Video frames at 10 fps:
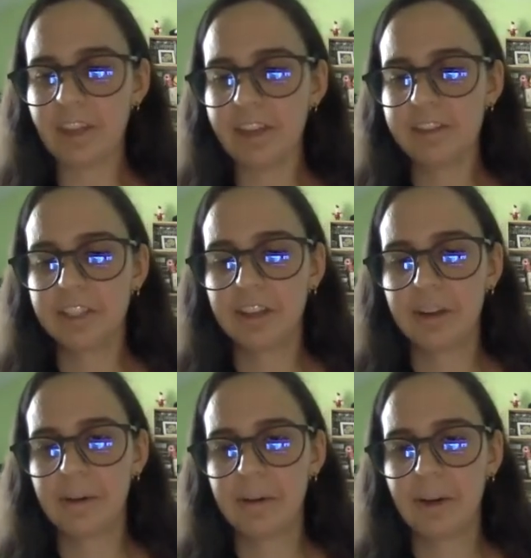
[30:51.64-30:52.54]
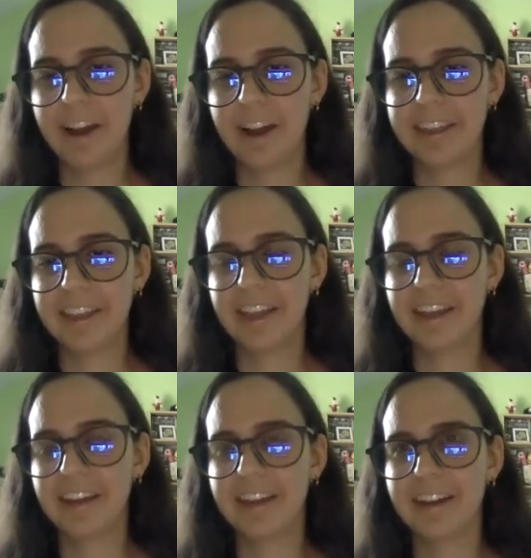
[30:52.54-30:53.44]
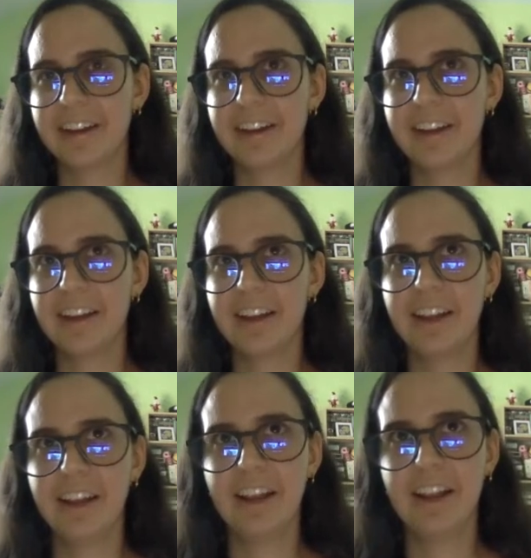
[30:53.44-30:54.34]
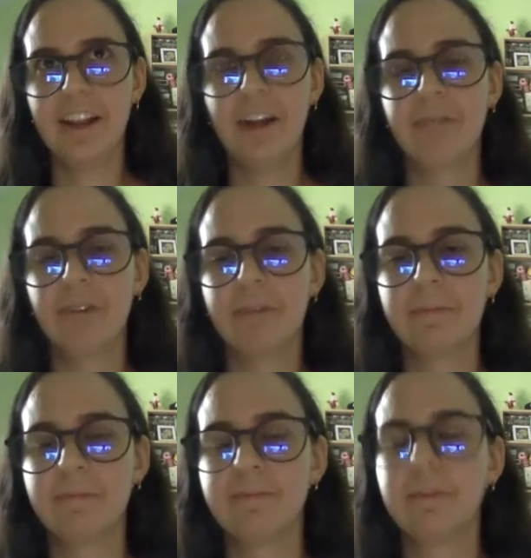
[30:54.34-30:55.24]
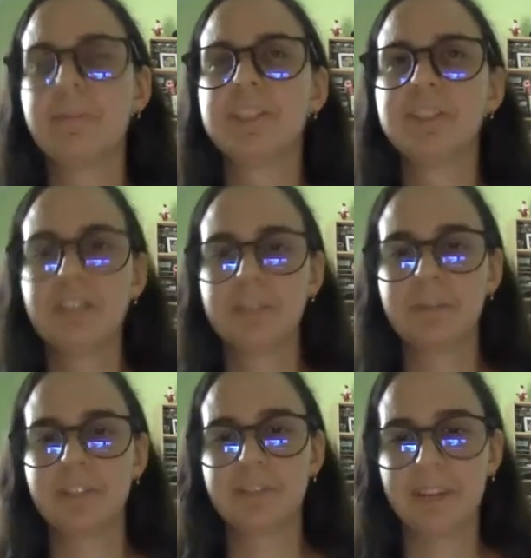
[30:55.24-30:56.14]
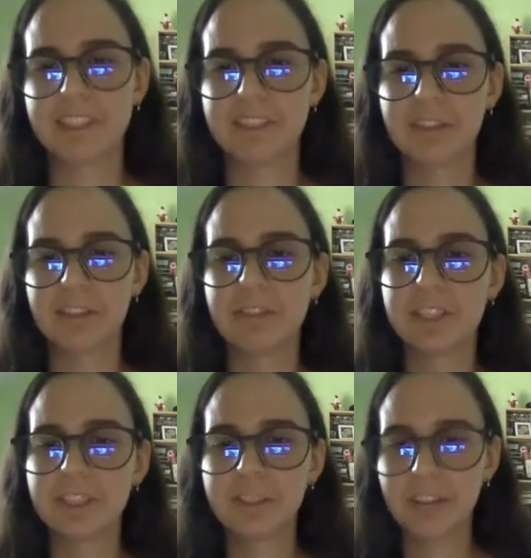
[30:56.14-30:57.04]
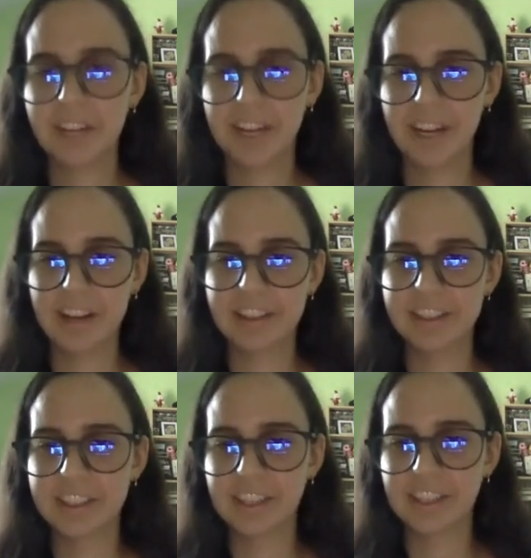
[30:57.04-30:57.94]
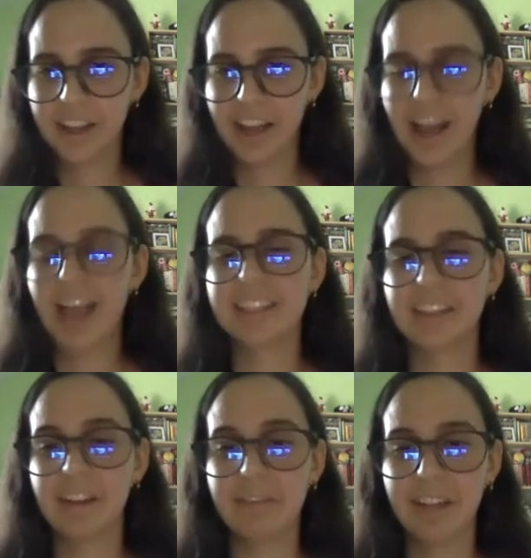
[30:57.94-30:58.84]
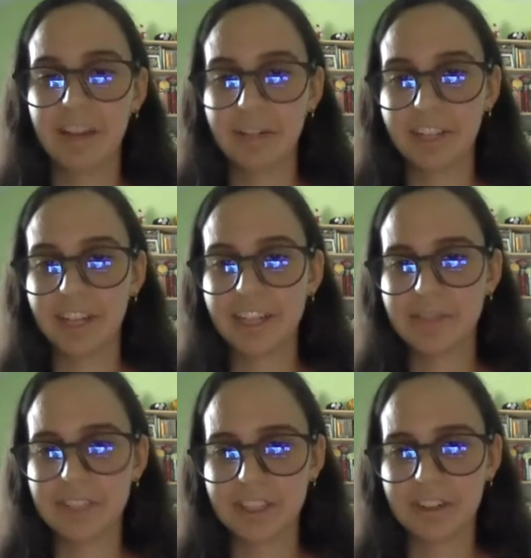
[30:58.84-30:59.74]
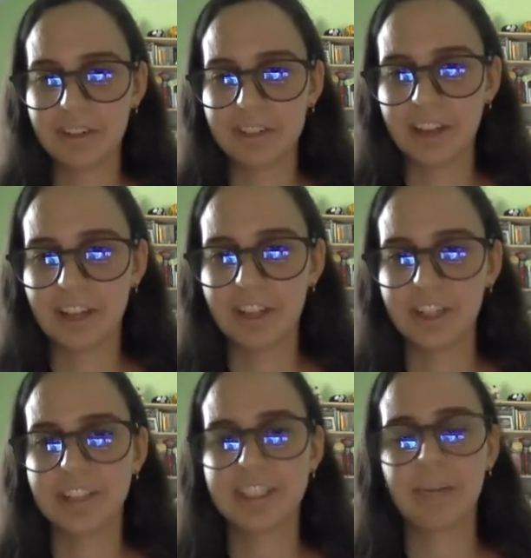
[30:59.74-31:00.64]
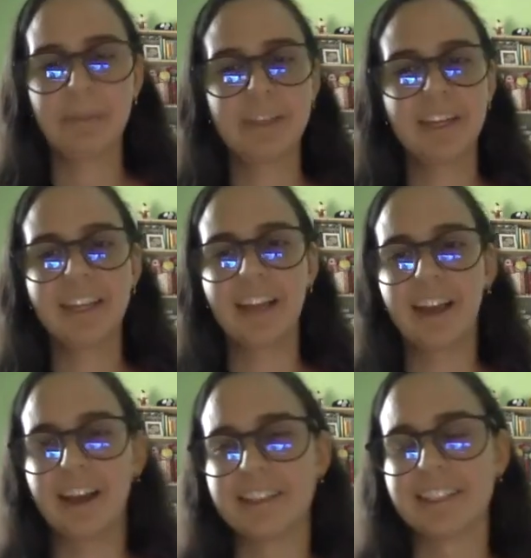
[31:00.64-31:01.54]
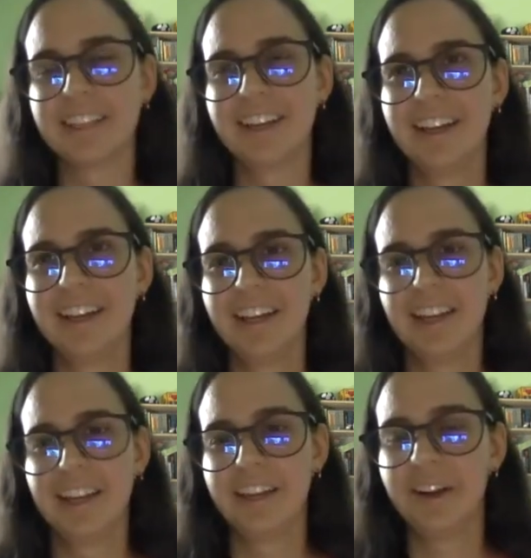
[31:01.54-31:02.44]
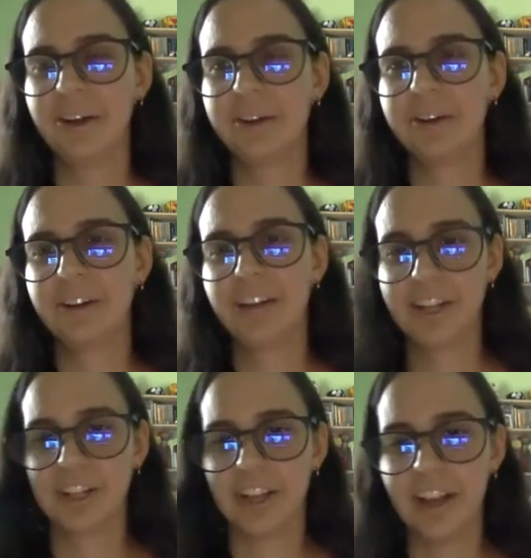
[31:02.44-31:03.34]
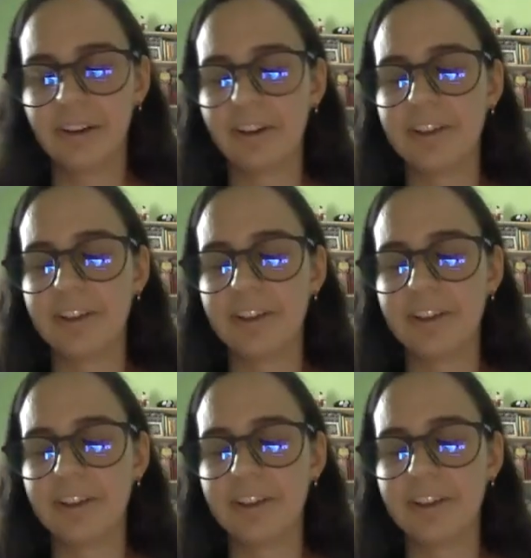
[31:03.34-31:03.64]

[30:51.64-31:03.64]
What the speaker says: So I think, from a student's perspective, so if a student has a love language that is physical touch, something that, an educator or a